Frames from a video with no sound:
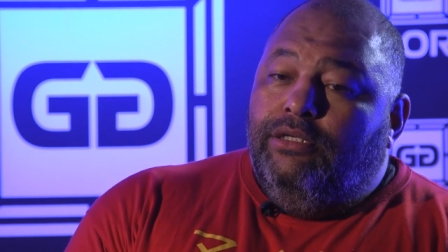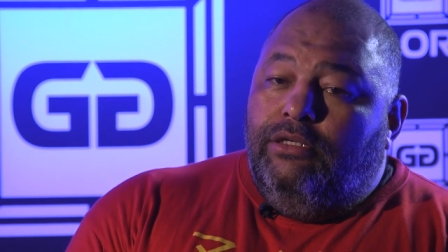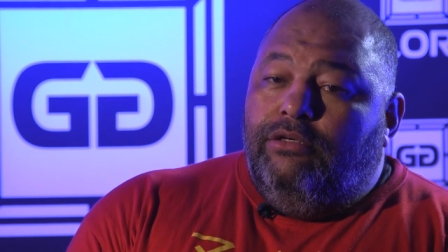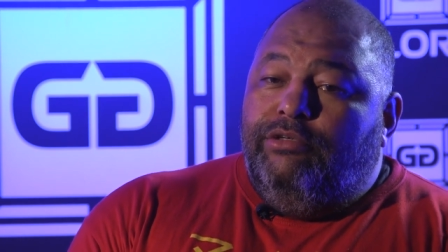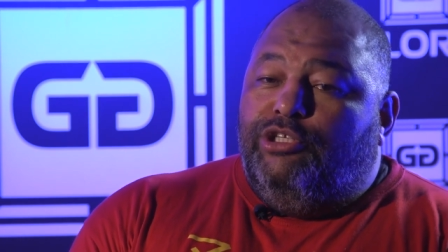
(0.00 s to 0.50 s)
You
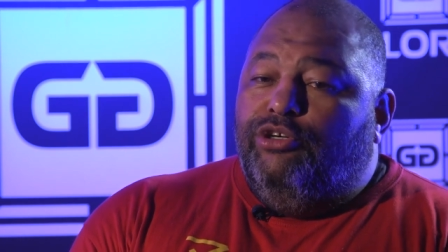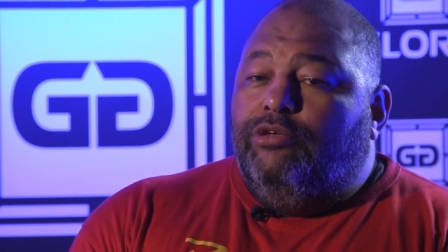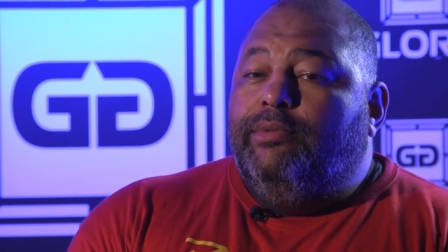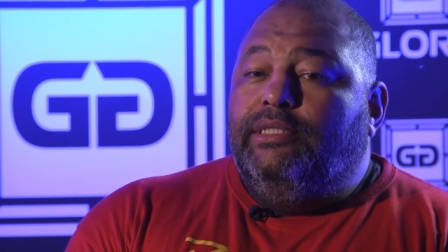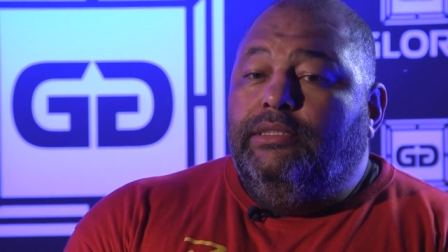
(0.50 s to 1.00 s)
know, we took
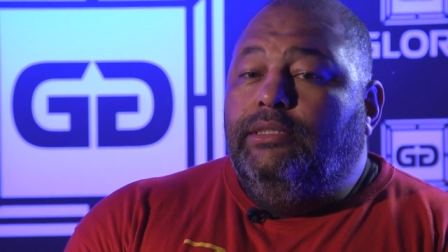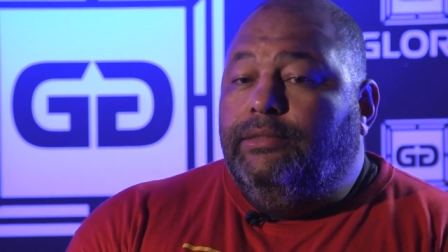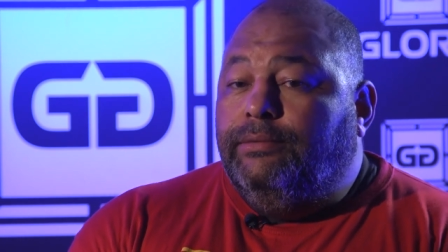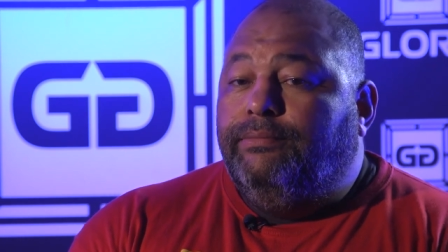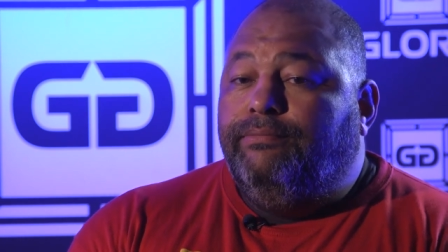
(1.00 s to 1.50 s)
him in,
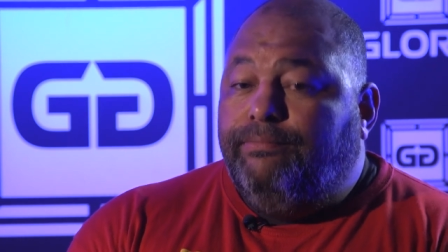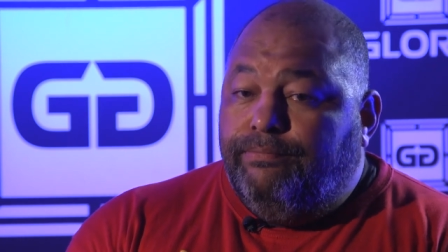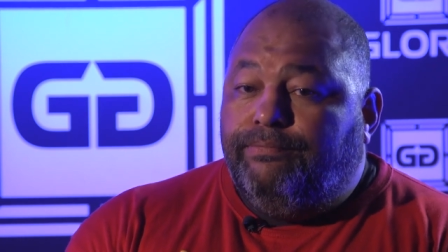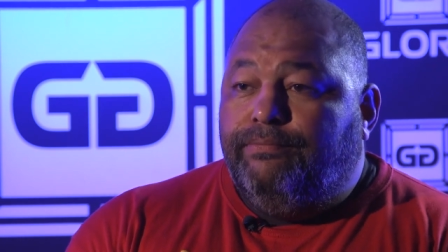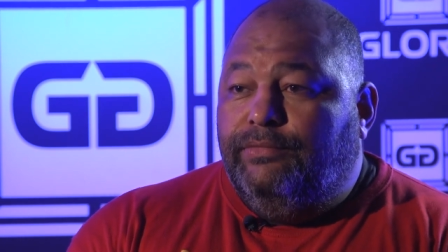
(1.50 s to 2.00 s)

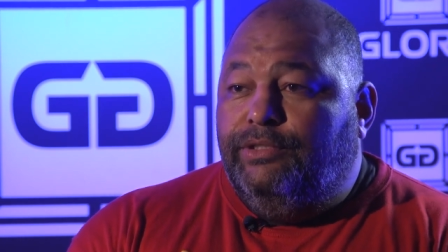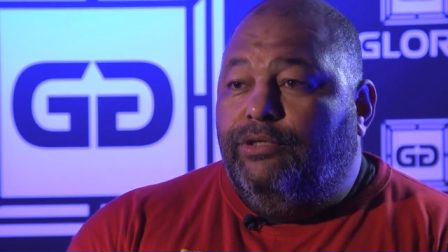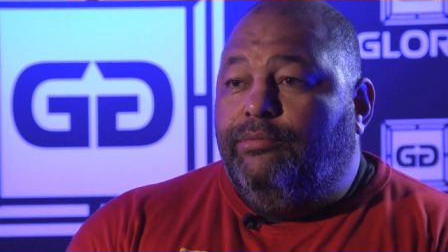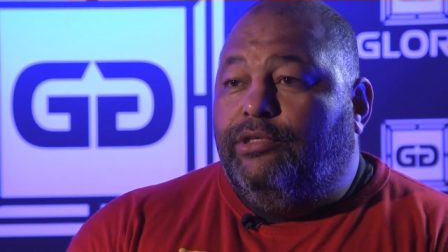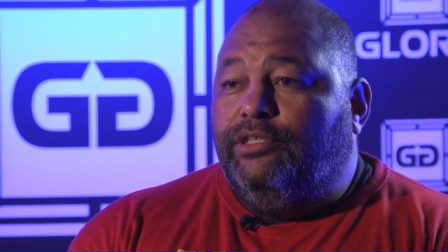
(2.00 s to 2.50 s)
you
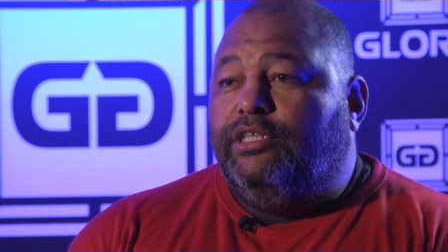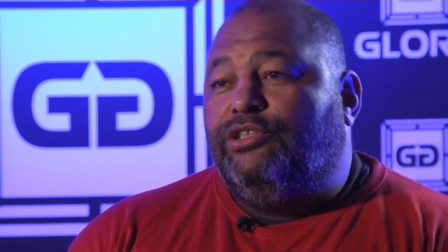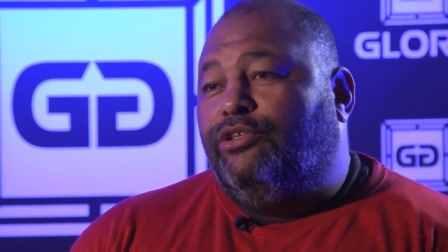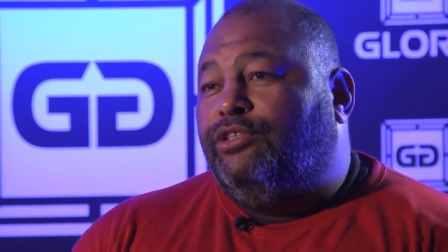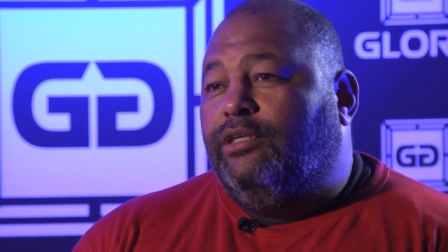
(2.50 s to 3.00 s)
know, because I
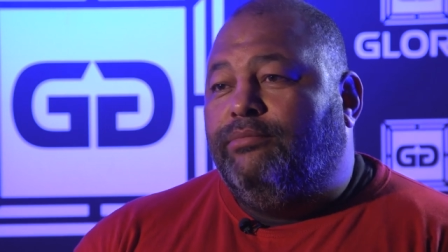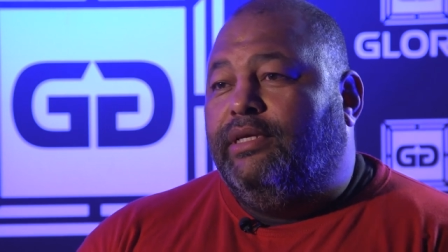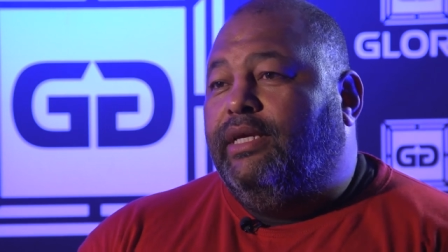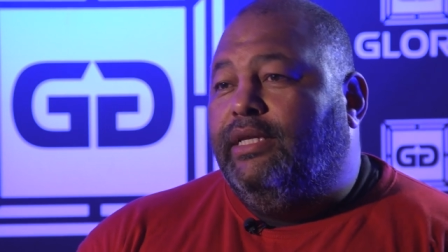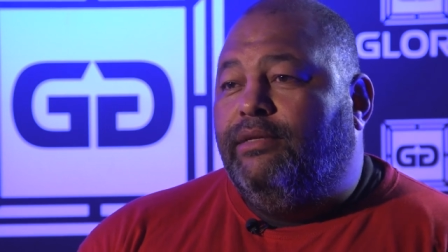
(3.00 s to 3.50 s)
saw
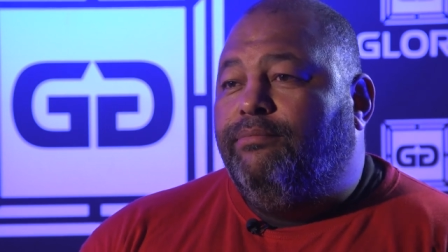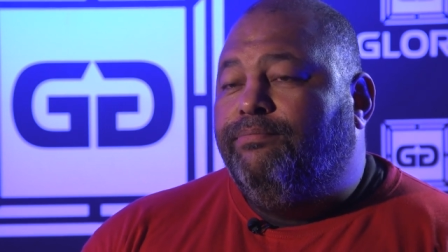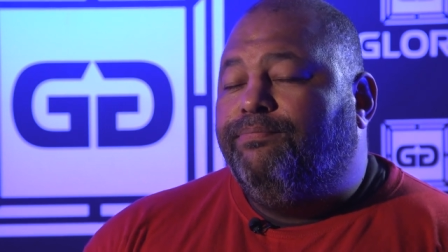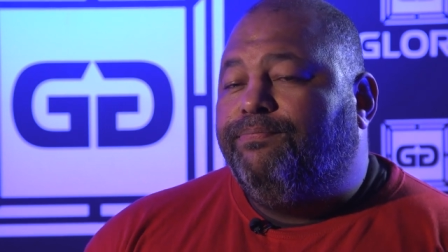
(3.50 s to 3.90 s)
something in him.